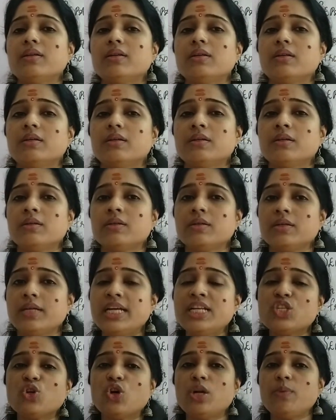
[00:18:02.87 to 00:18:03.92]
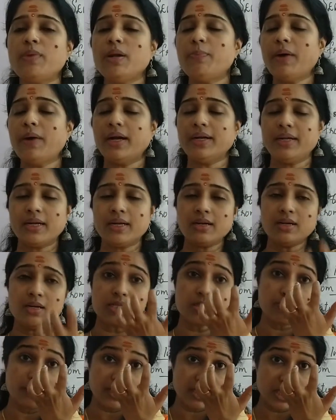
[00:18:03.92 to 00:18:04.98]
the insoluble
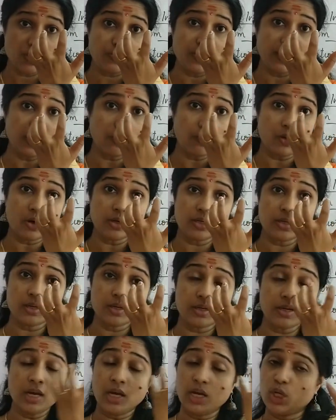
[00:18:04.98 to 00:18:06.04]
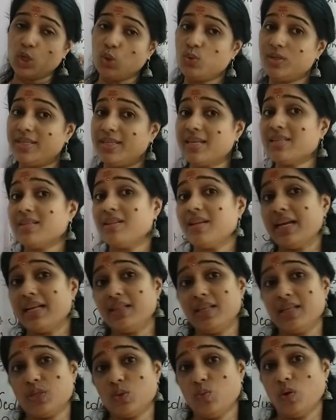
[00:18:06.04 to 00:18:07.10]
particles mixes with the water, you just
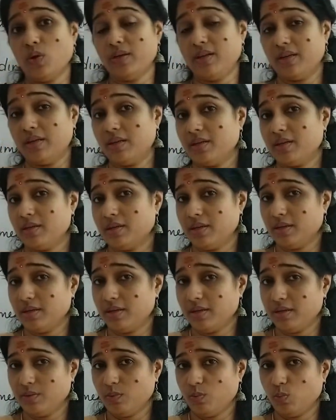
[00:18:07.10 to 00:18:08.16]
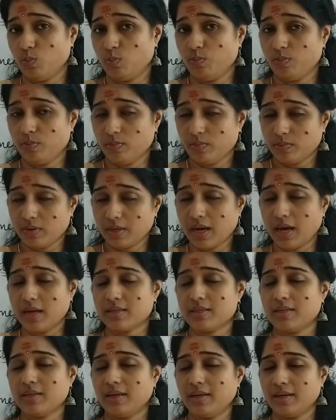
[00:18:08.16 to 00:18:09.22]
let this water
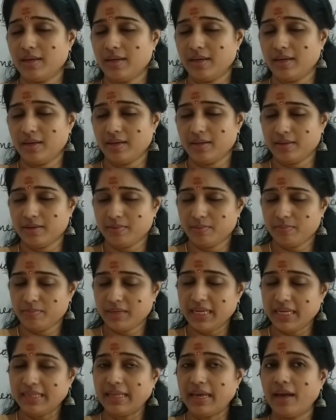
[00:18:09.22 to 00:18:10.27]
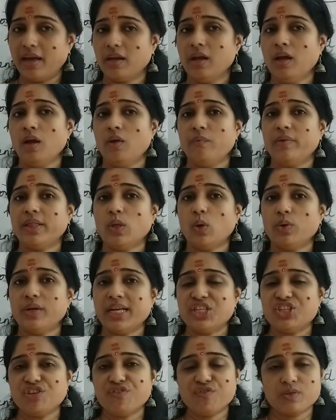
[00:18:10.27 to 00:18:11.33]
glass be there
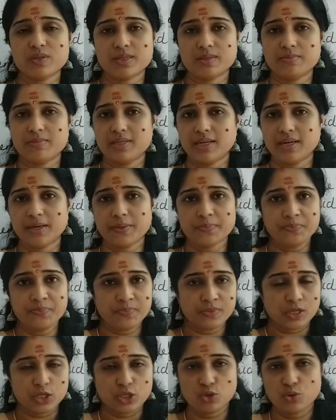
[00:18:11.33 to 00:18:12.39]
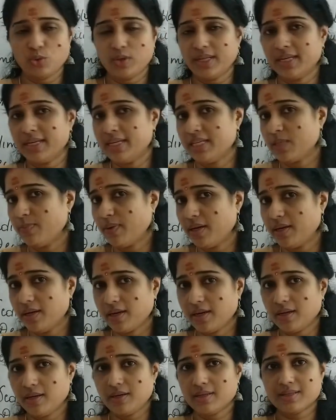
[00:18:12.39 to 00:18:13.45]
without touching for some time. Slowly the dust
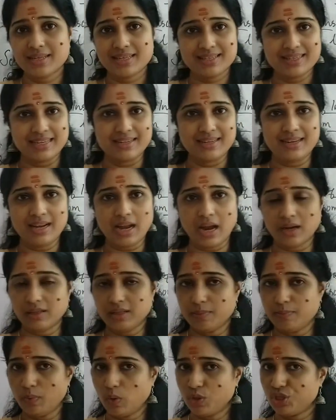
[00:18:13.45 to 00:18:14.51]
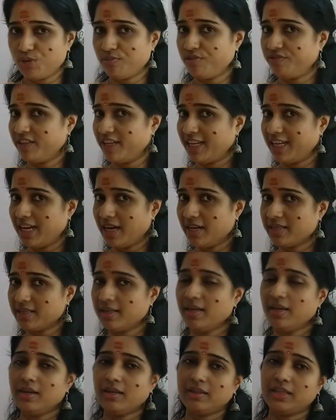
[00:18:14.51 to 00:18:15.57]
particles settle at the bottom of the glass.